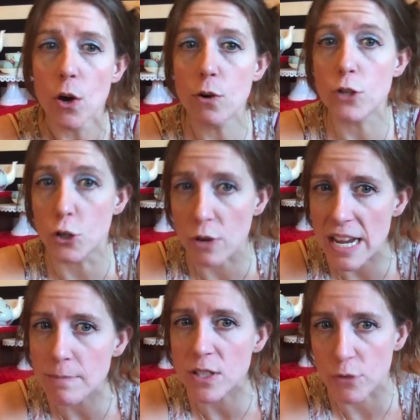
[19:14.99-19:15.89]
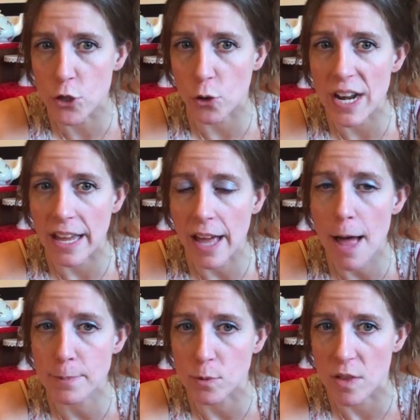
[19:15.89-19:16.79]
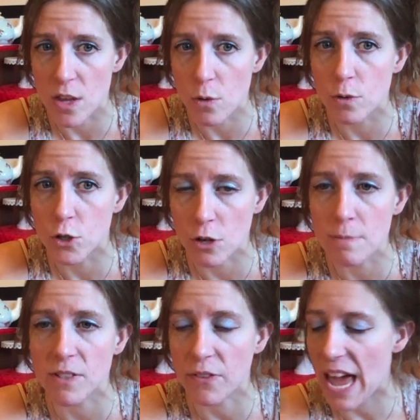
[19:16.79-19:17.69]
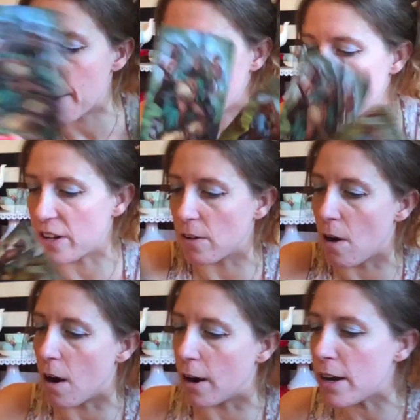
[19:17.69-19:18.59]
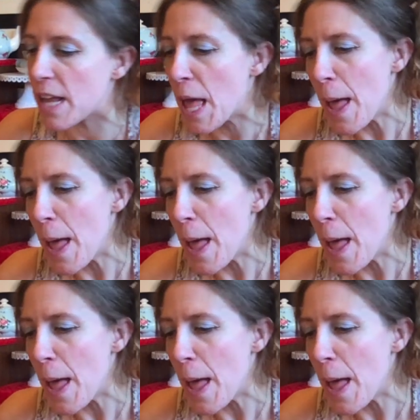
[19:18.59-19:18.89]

who dreams of joining cups with you, who dreams of capturing your heart.